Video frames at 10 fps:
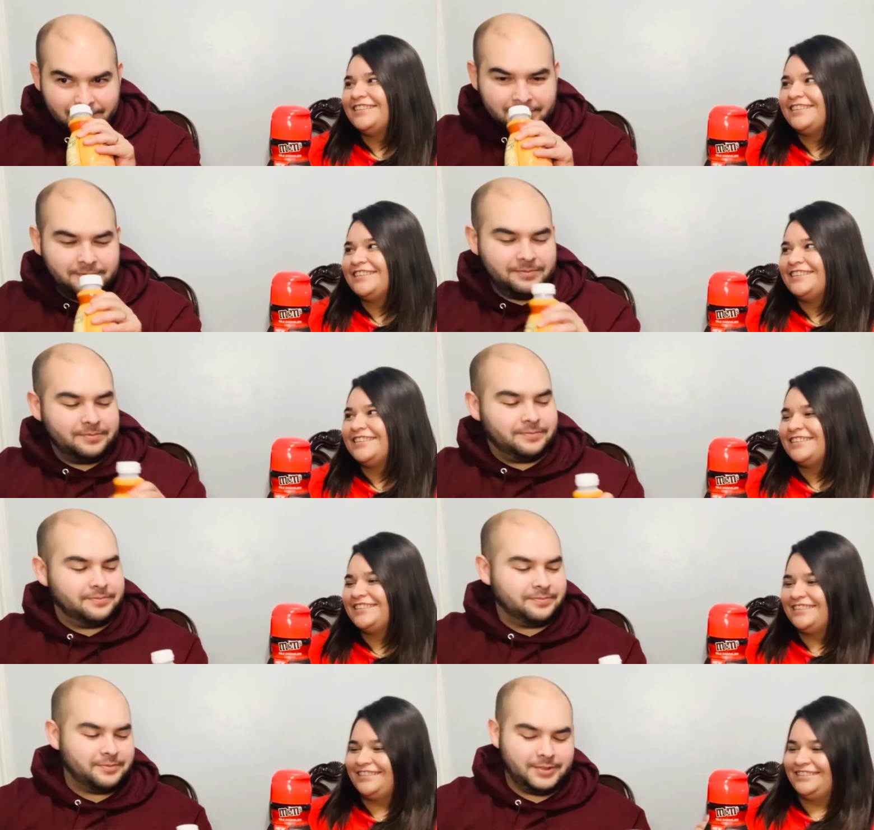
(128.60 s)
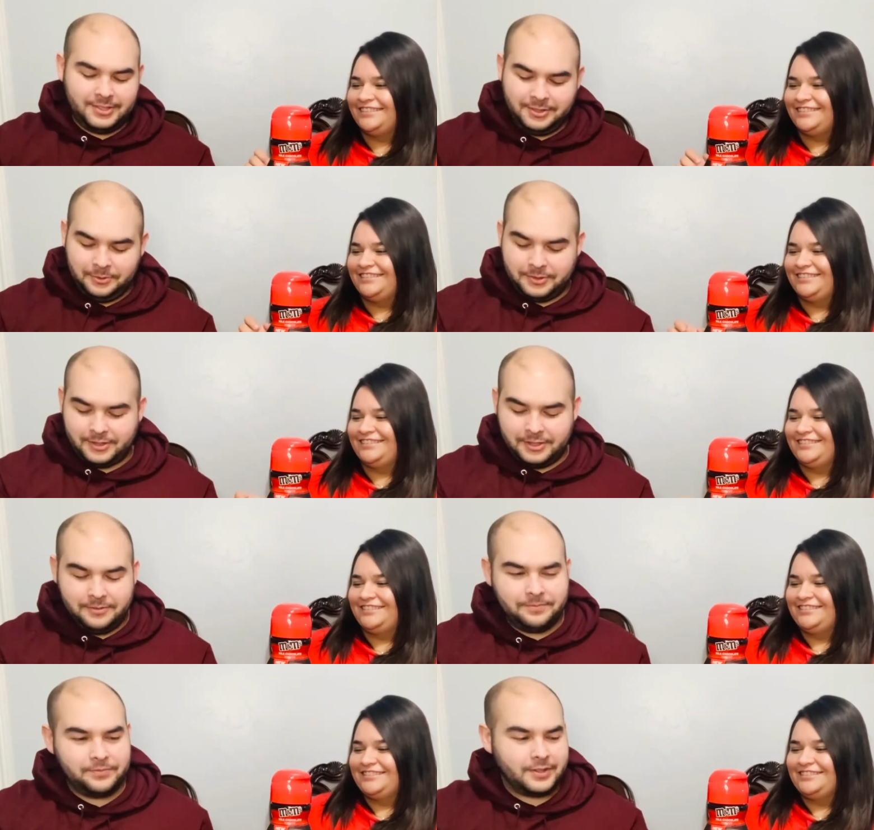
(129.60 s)
Speaker 1: Mmm. It still smells
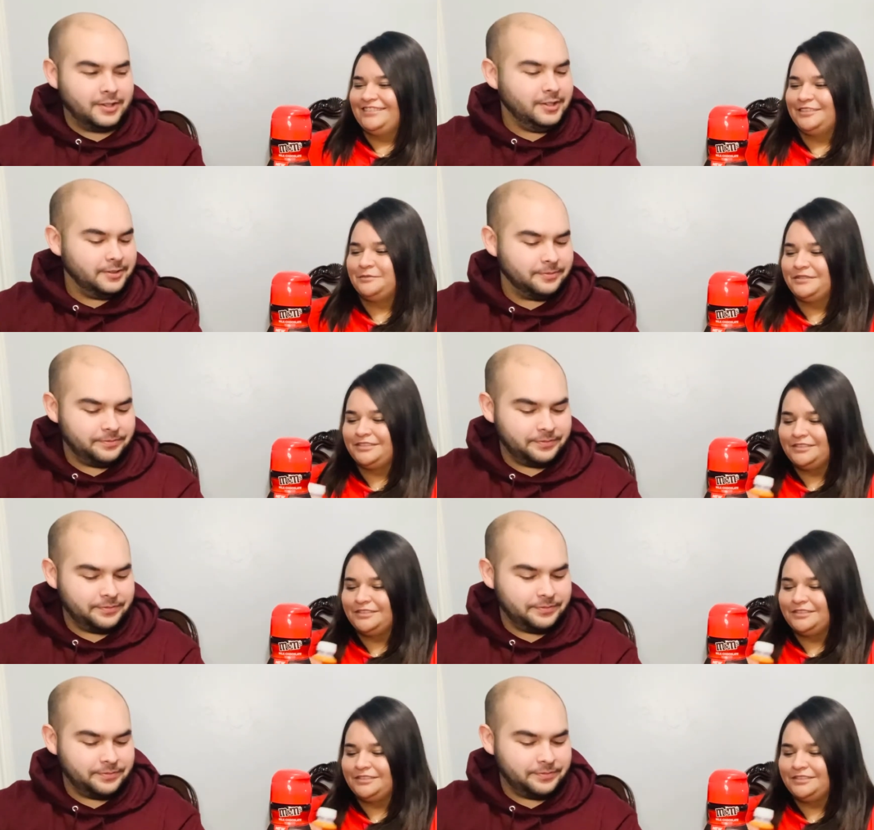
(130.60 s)
good. All right.